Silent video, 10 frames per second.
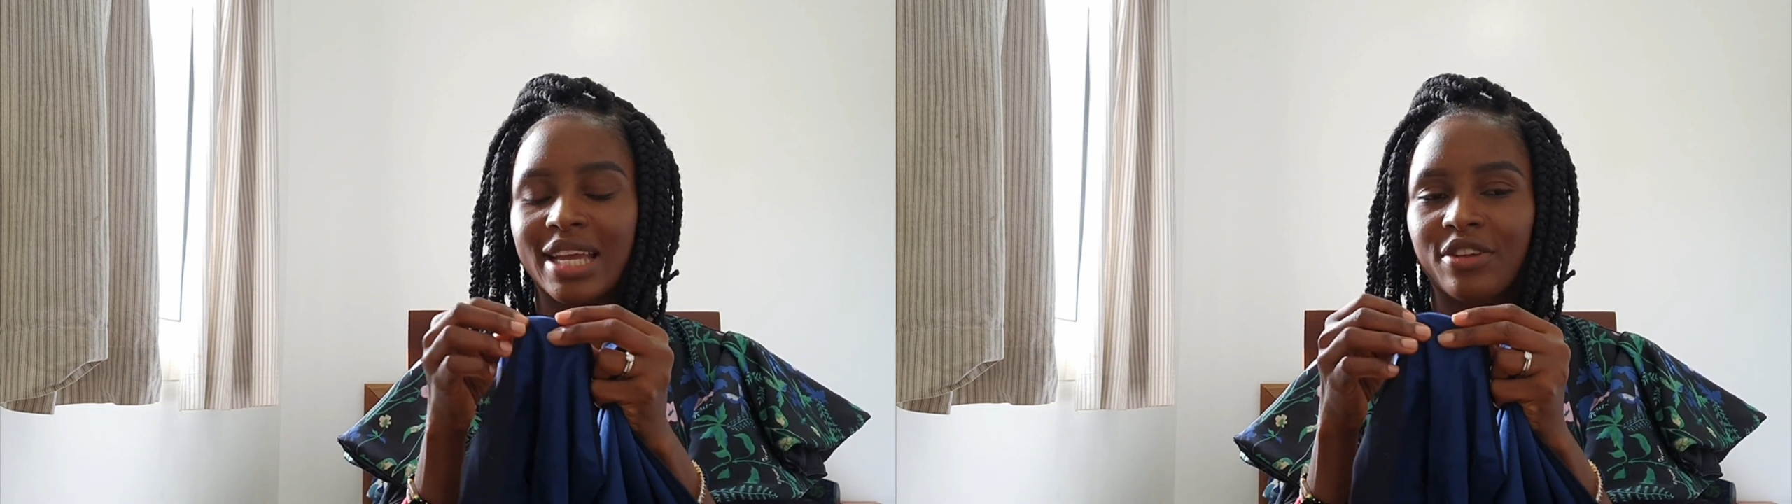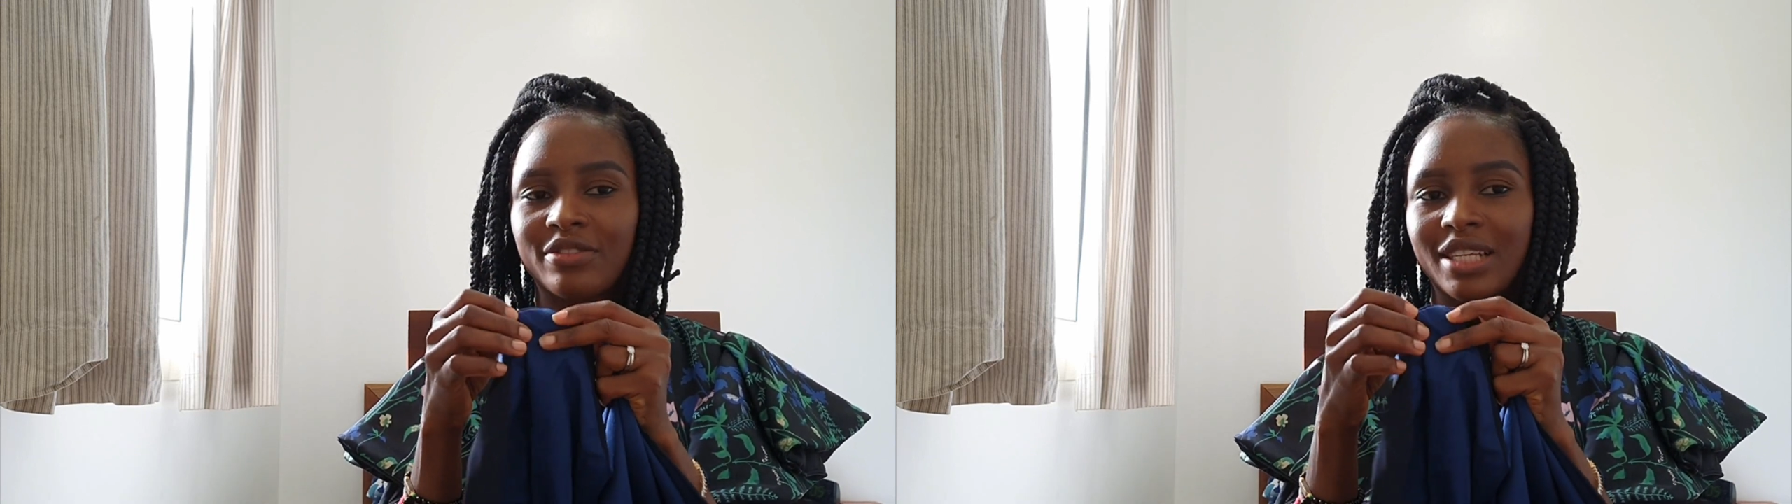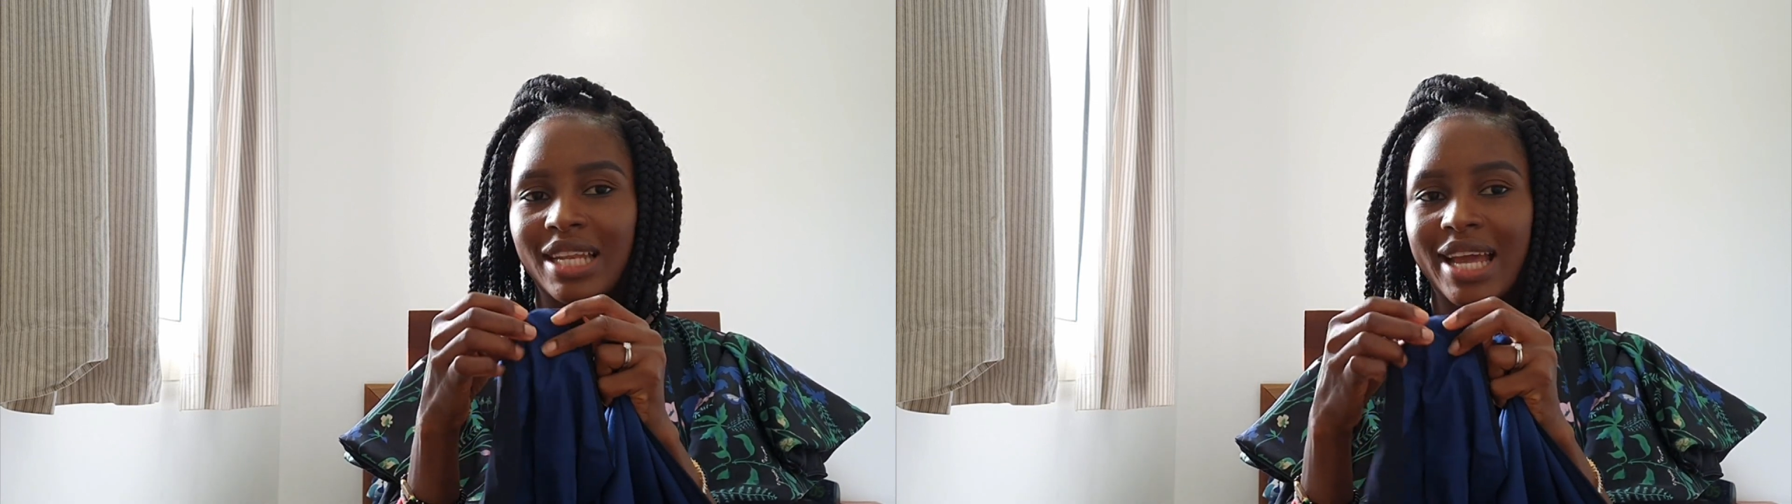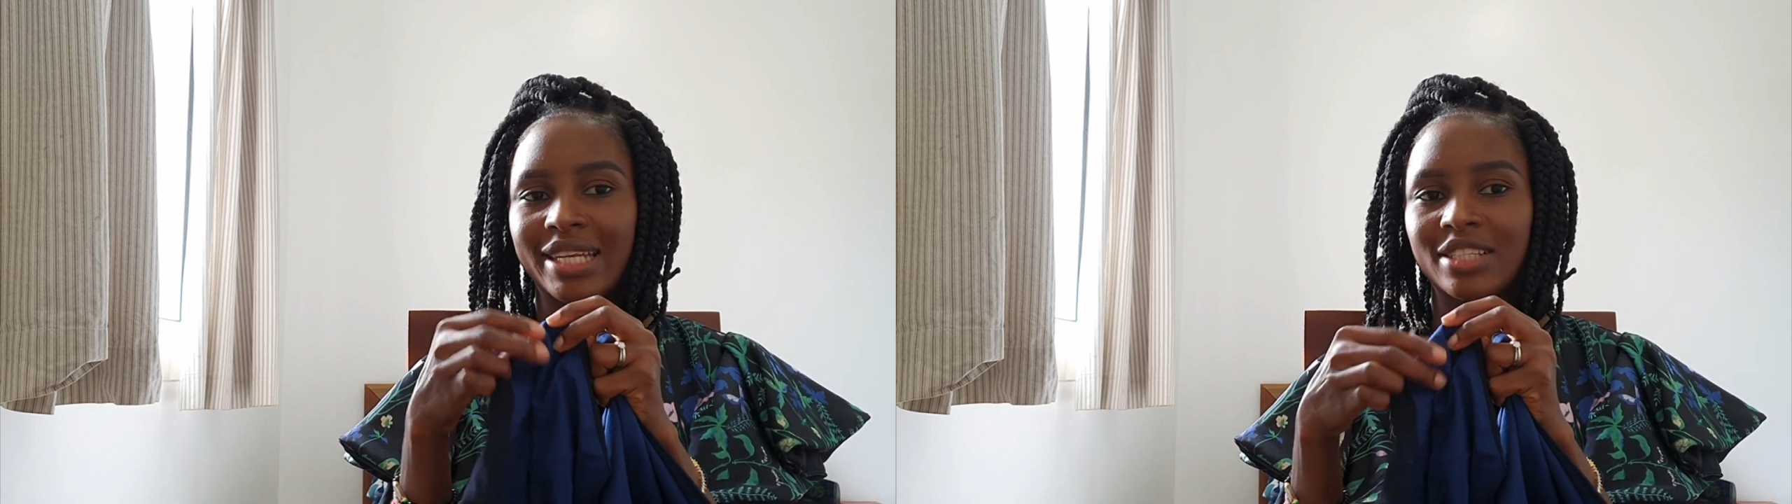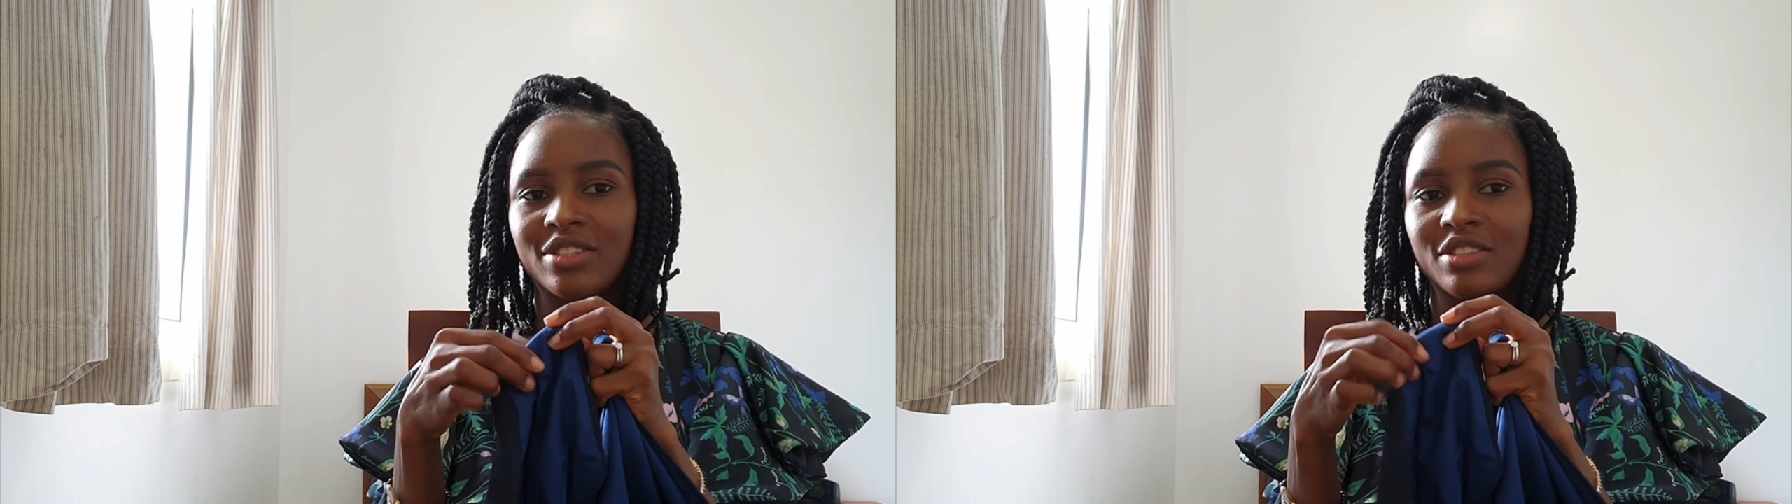side of the
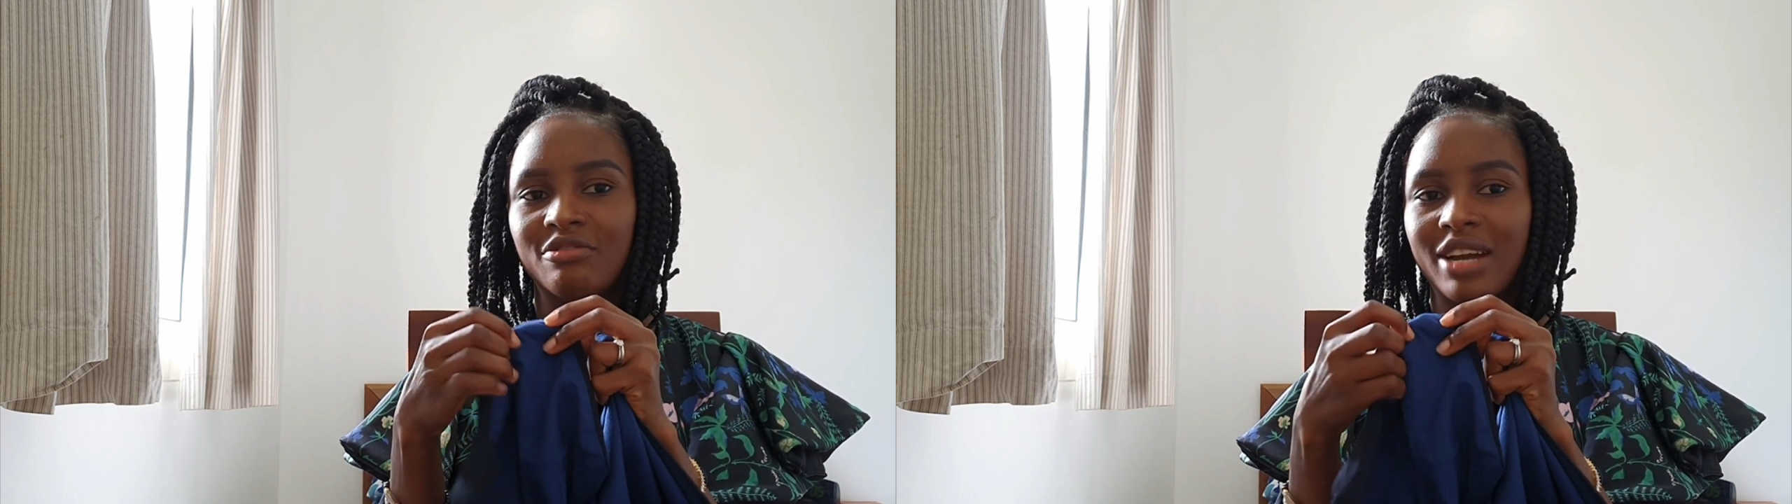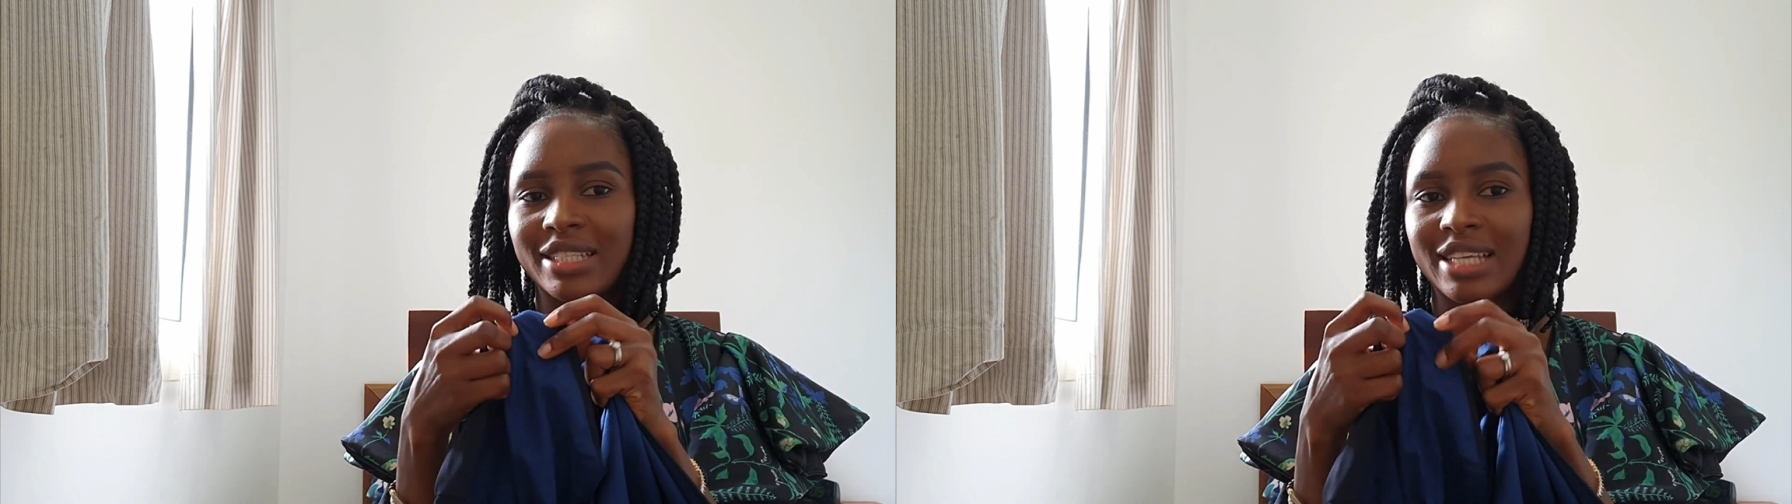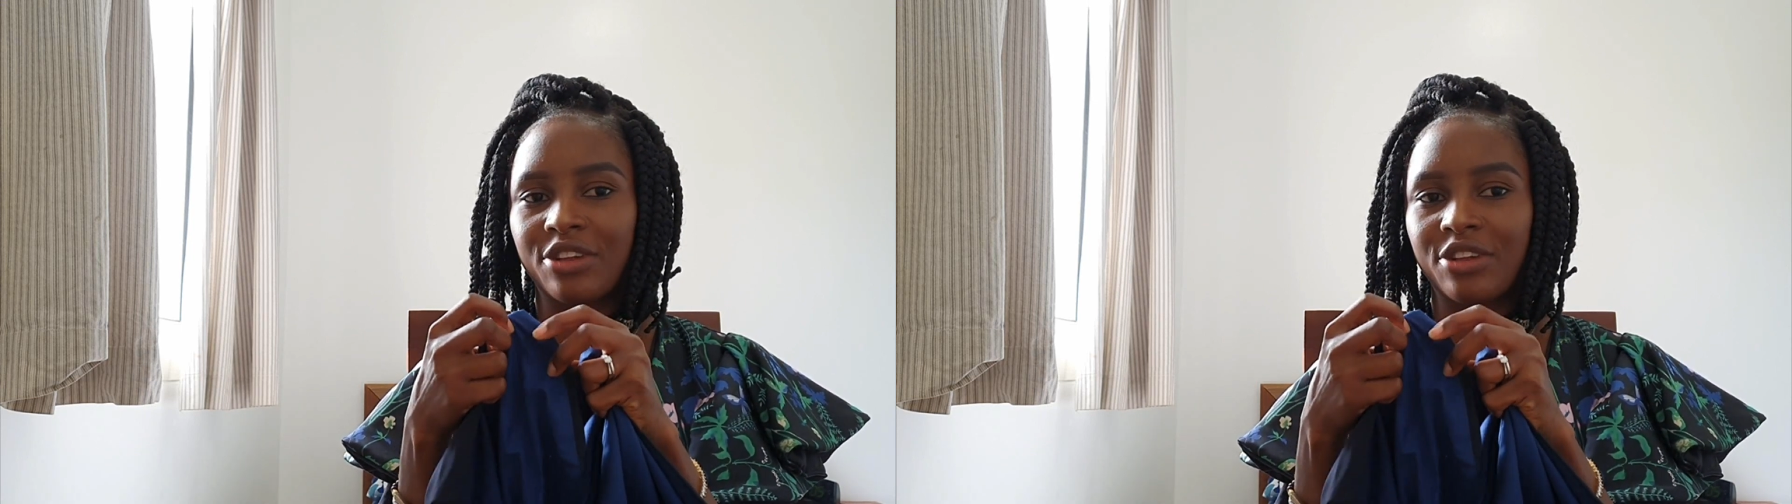lining to the right